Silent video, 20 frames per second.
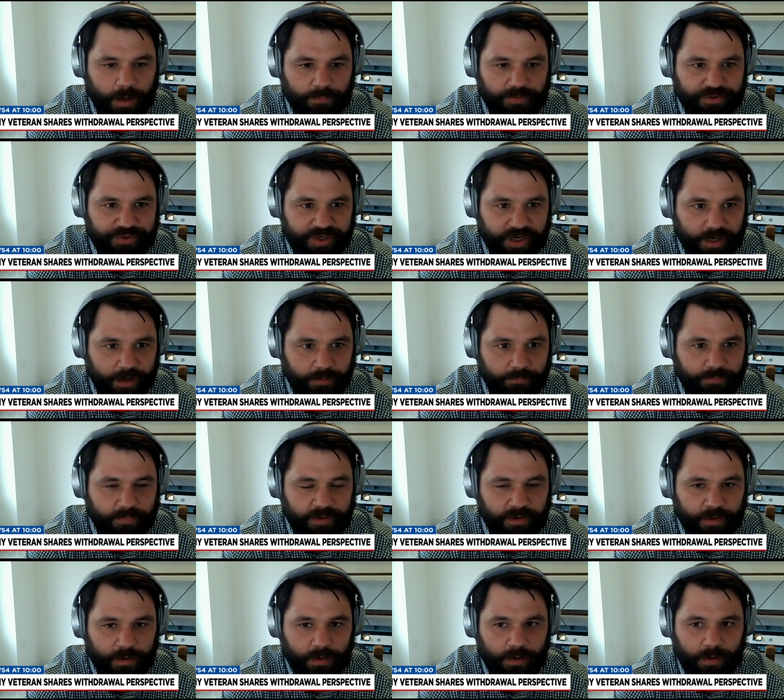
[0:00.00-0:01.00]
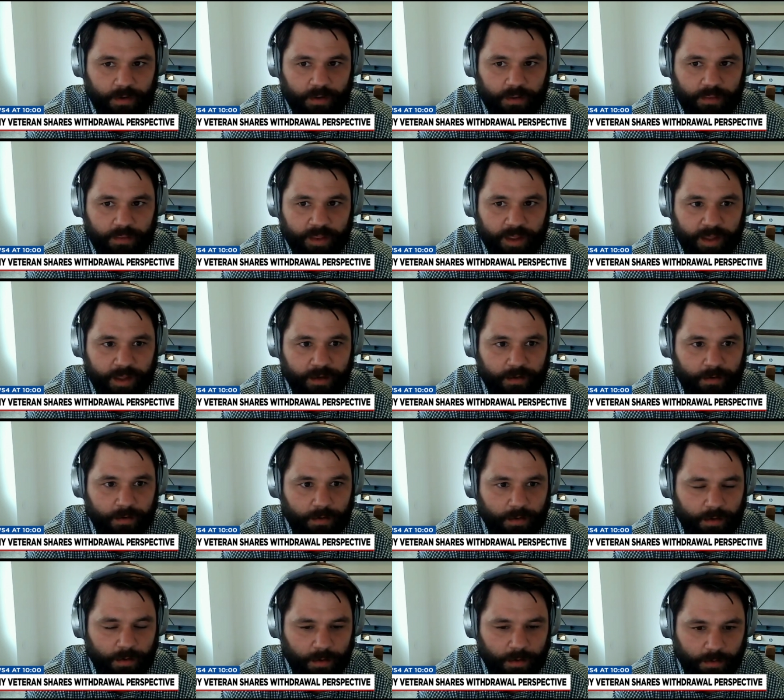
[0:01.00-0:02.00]
I'm ashamed that
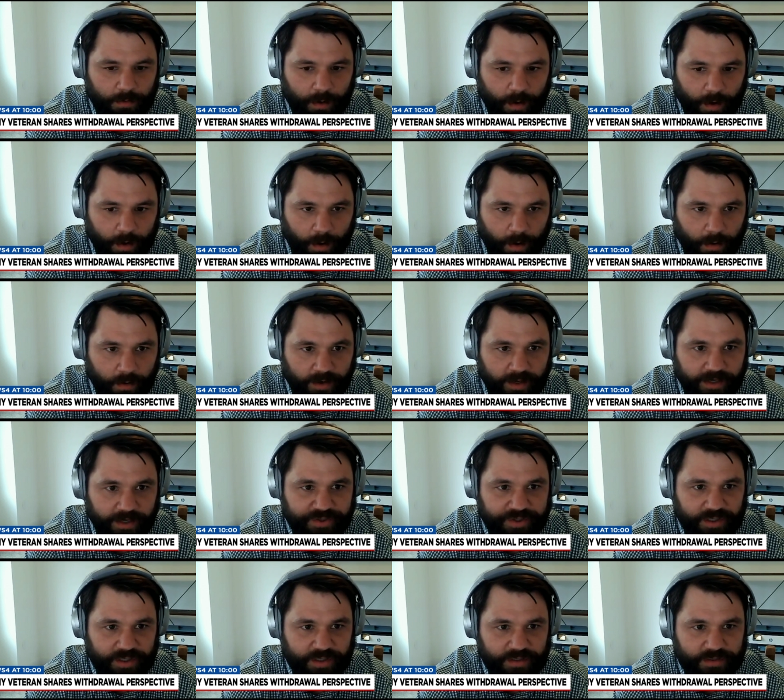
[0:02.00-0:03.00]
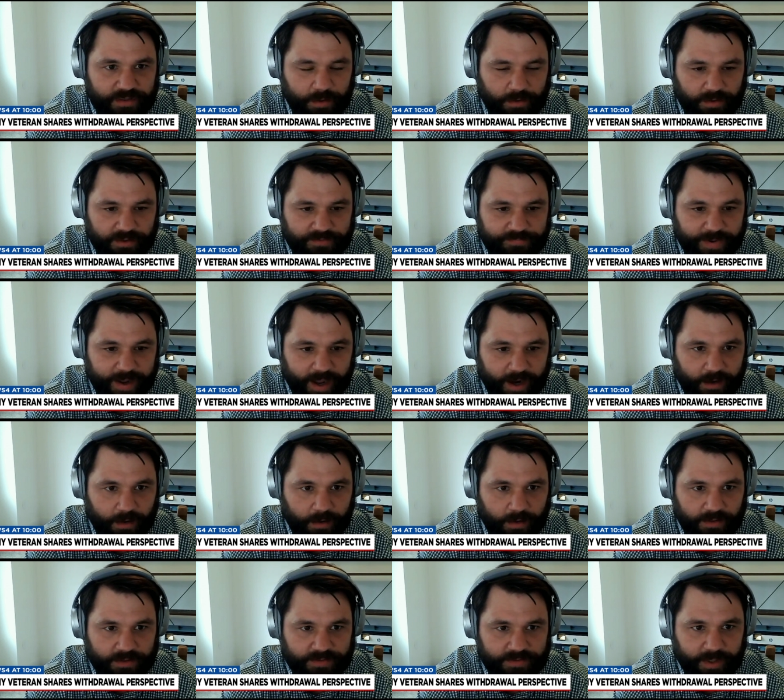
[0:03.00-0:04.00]
our nation has turned its back on
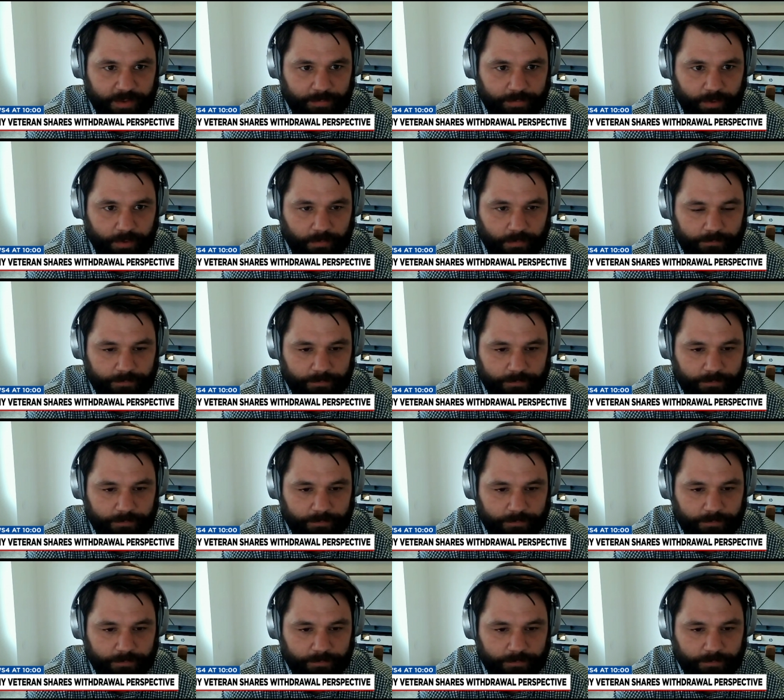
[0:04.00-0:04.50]
its people.